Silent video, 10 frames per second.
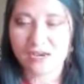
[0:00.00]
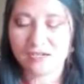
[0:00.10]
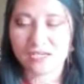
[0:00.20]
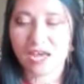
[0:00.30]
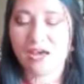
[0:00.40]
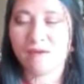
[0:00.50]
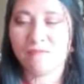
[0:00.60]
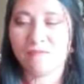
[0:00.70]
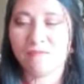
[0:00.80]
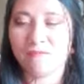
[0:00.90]
And
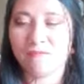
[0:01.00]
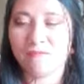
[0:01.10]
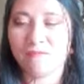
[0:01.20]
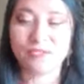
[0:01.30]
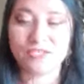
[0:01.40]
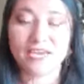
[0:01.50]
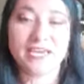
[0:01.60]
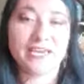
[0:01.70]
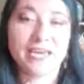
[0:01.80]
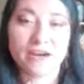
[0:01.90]
I
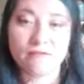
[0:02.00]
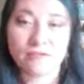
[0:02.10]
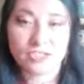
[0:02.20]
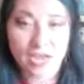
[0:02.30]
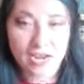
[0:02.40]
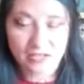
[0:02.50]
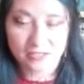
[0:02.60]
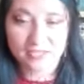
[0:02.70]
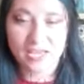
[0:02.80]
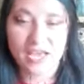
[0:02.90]
was taking care of a
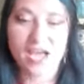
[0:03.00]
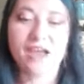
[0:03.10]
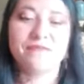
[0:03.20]
child.